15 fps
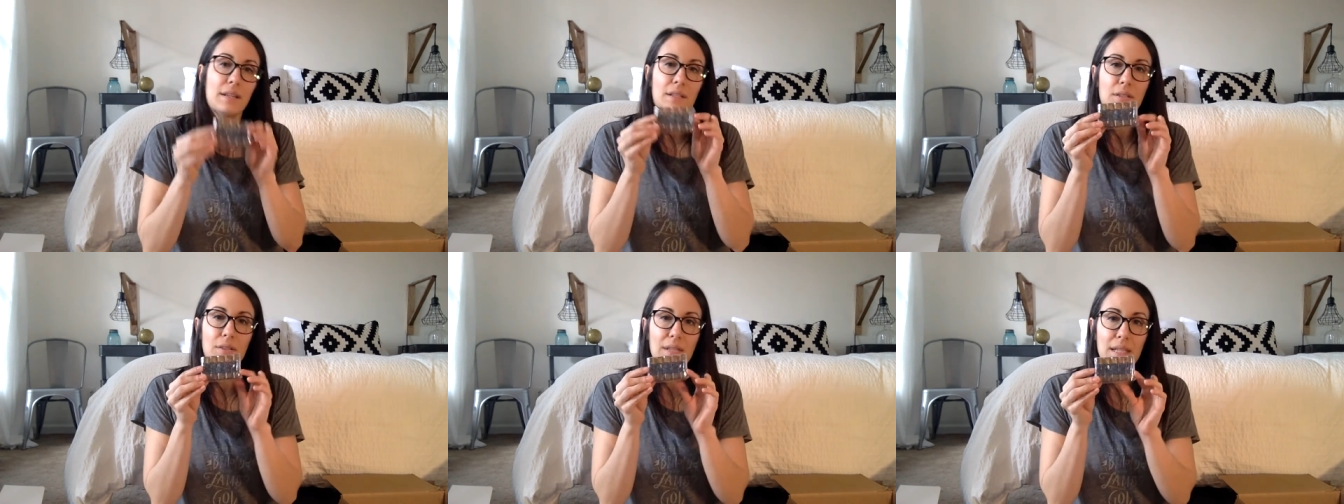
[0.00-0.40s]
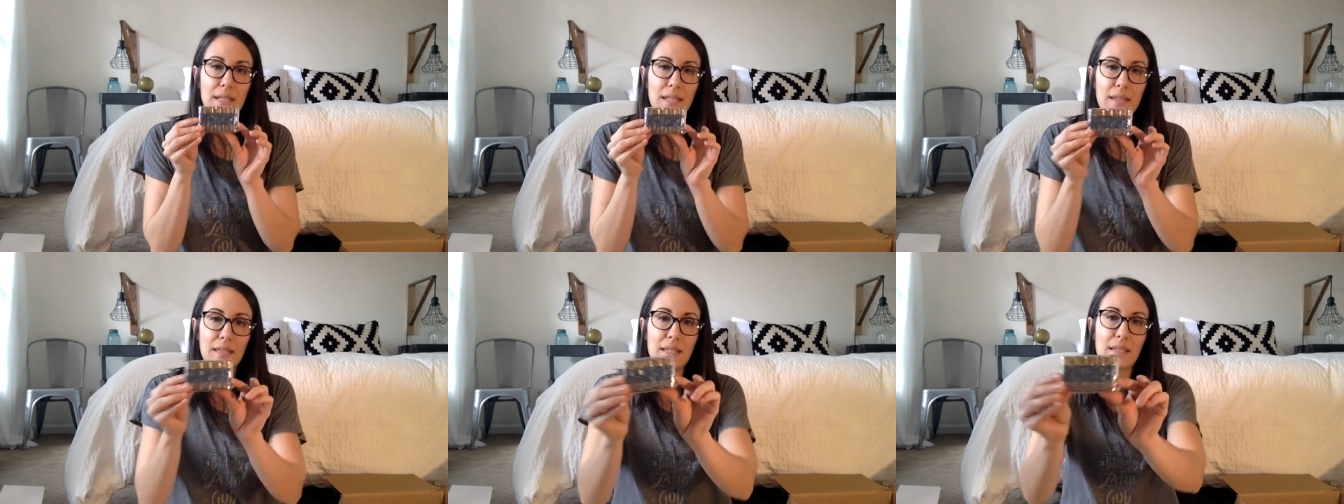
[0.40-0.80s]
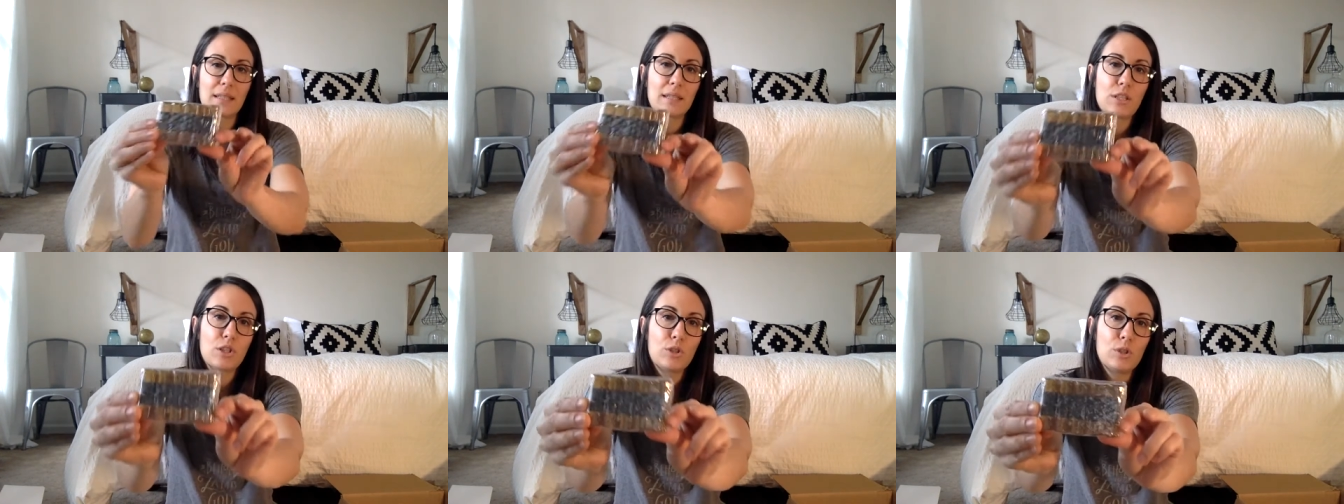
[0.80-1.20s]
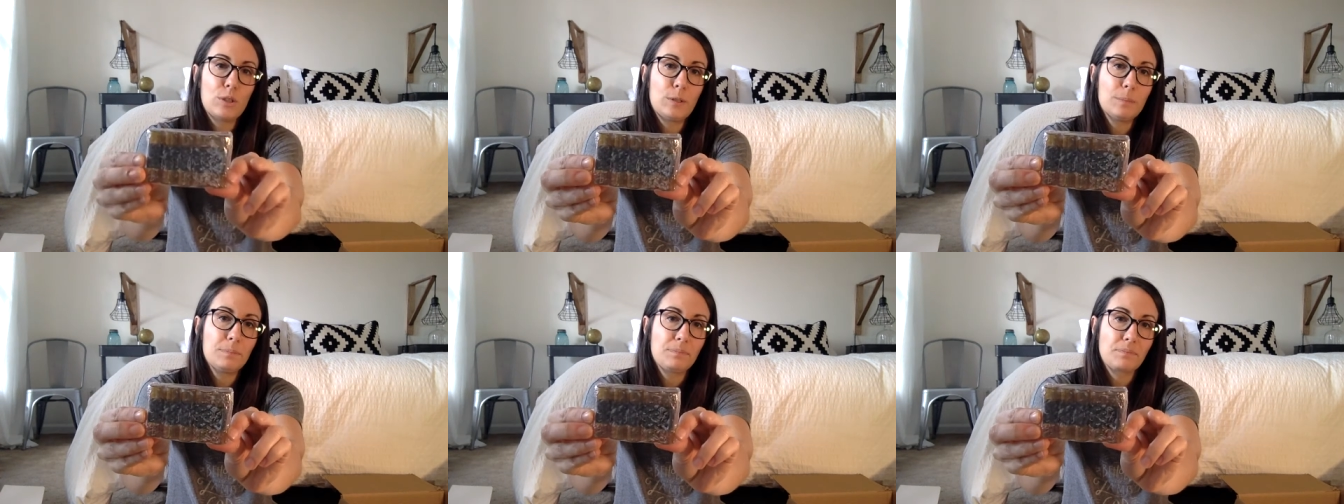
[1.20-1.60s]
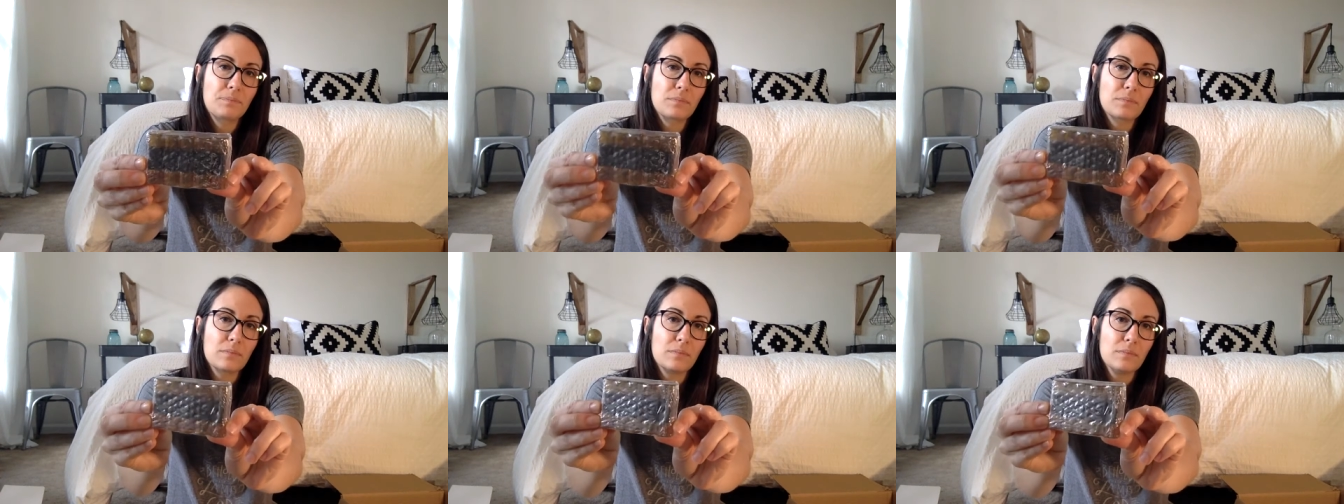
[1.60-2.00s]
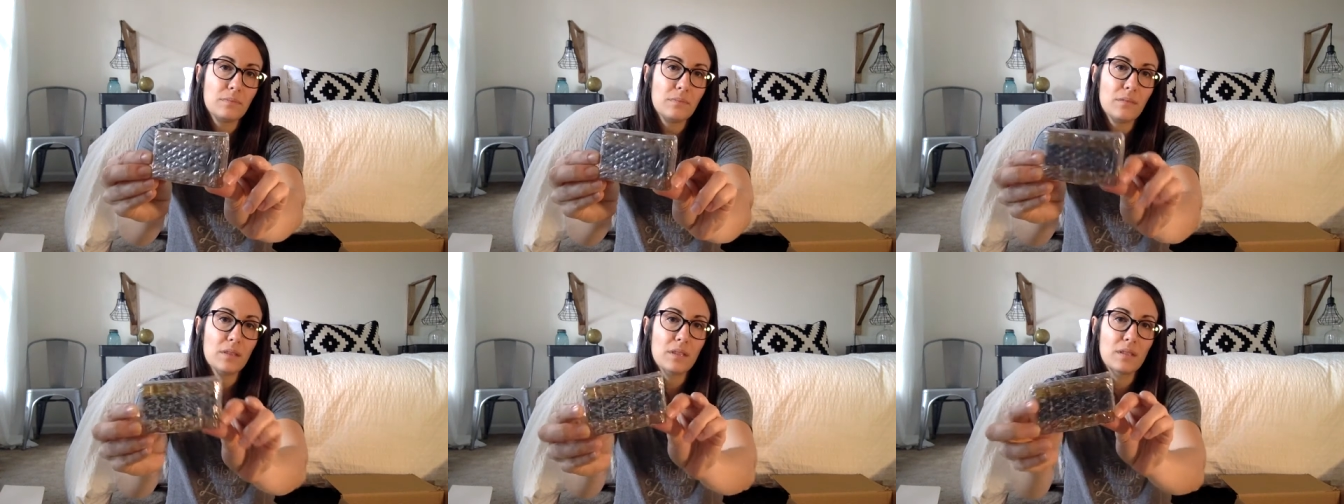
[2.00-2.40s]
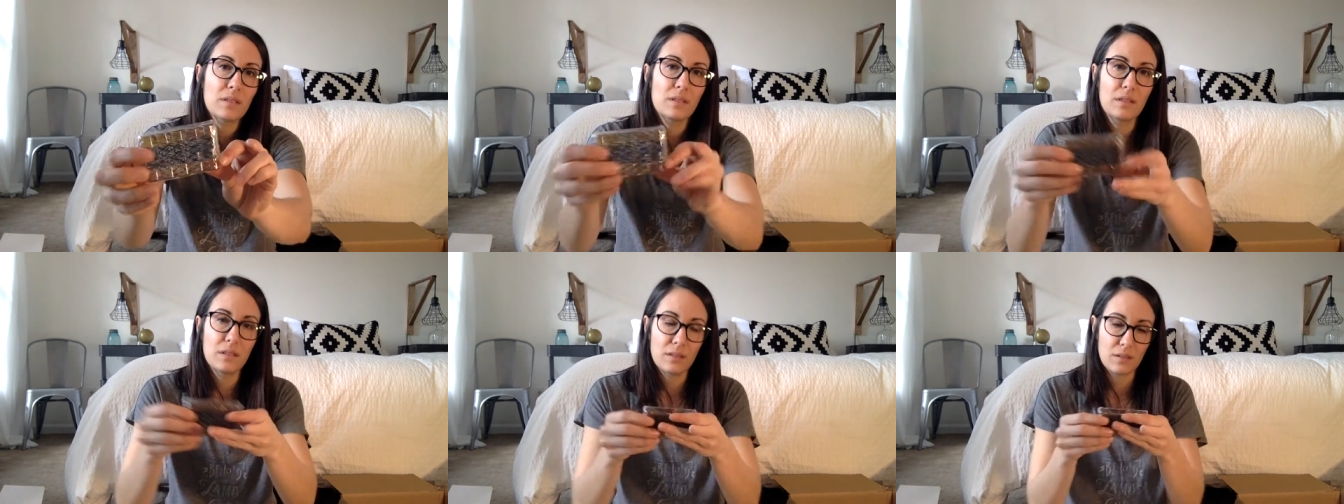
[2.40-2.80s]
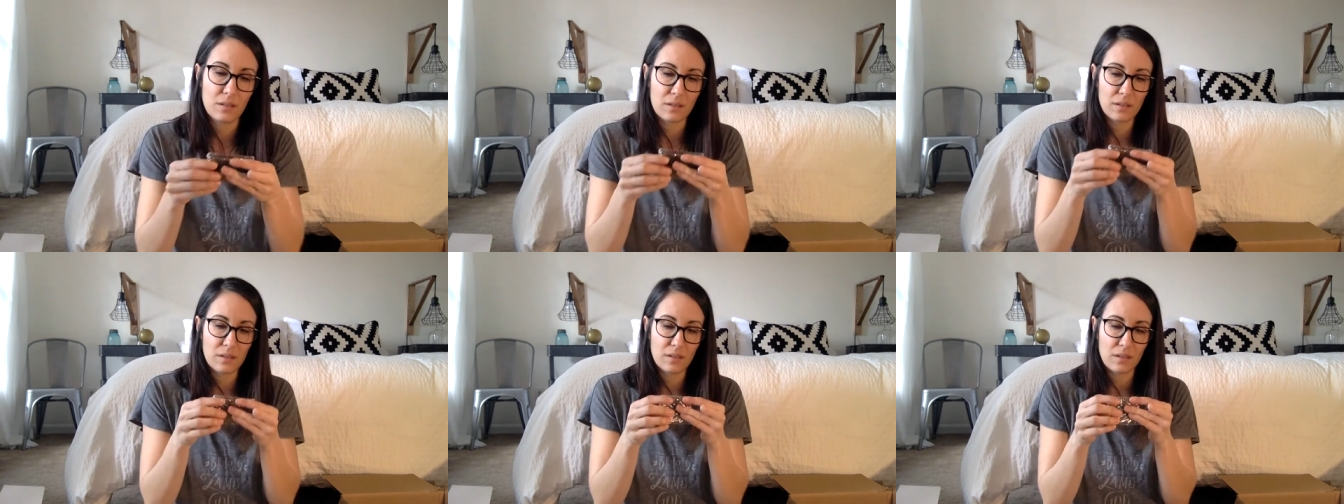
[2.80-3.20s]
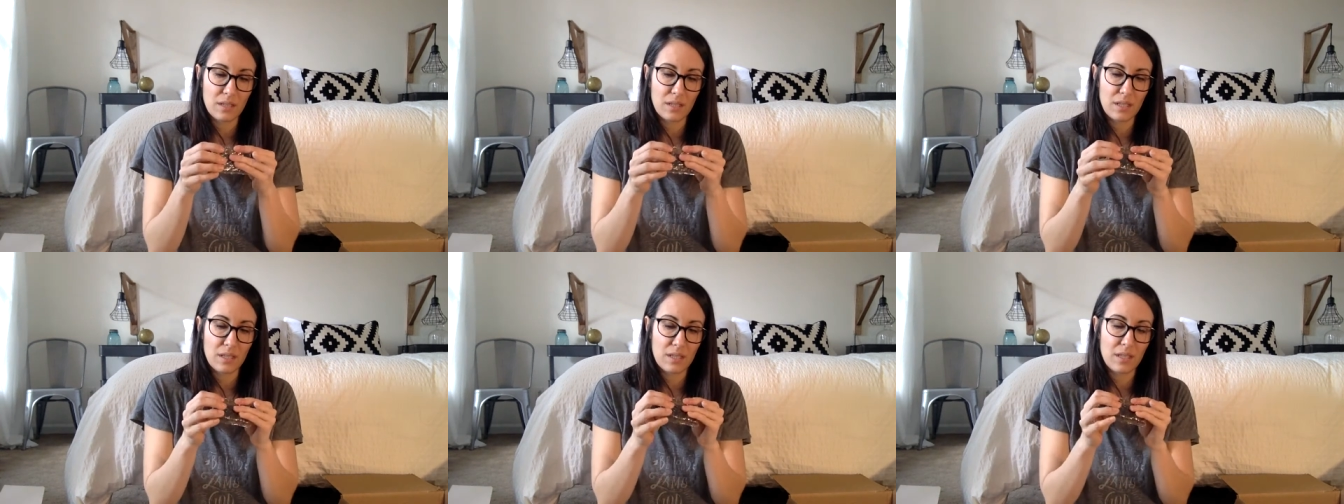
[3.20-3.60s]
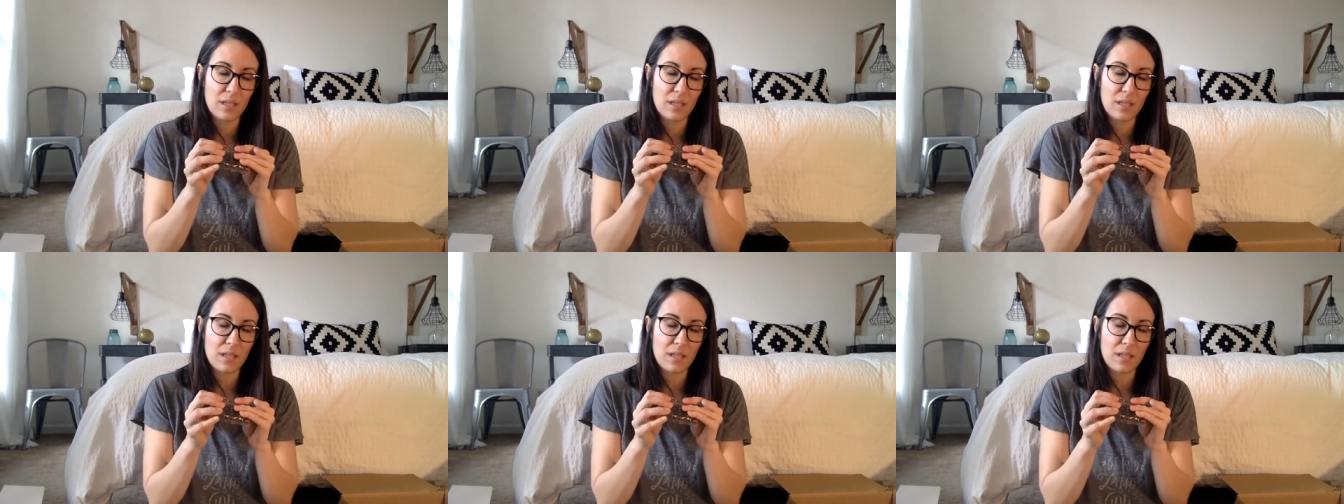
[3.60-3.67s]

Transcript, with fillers: You get these little it's hard to see,